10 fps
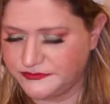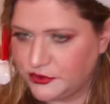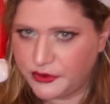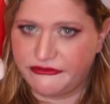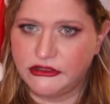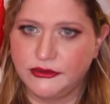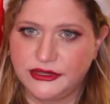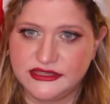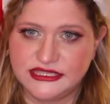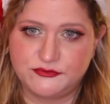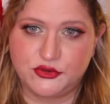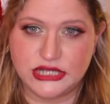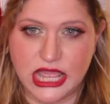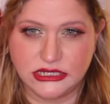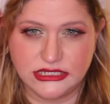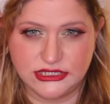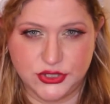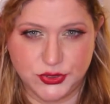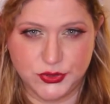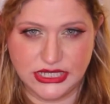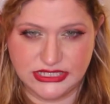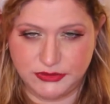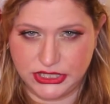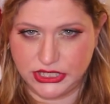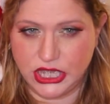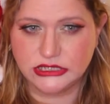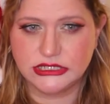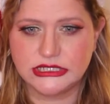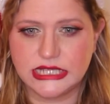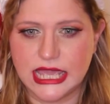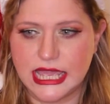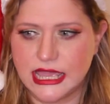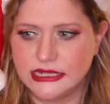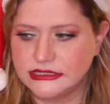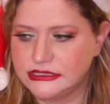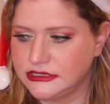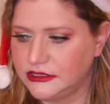So we're following this protagonist who is being hunted, and